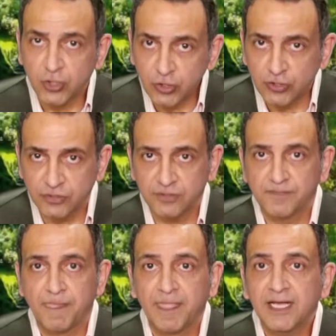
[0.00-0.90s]
Good.
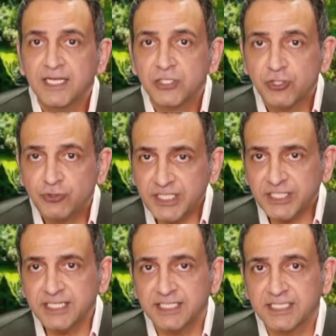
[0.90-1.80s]

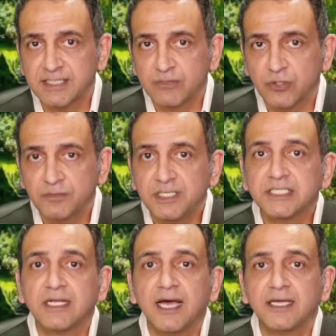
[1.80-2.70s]
Treating a symptom
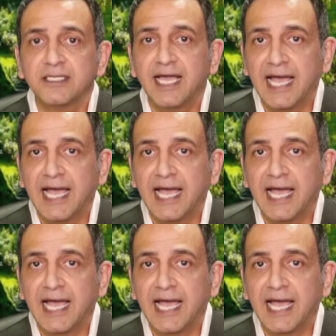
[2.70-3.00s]
is like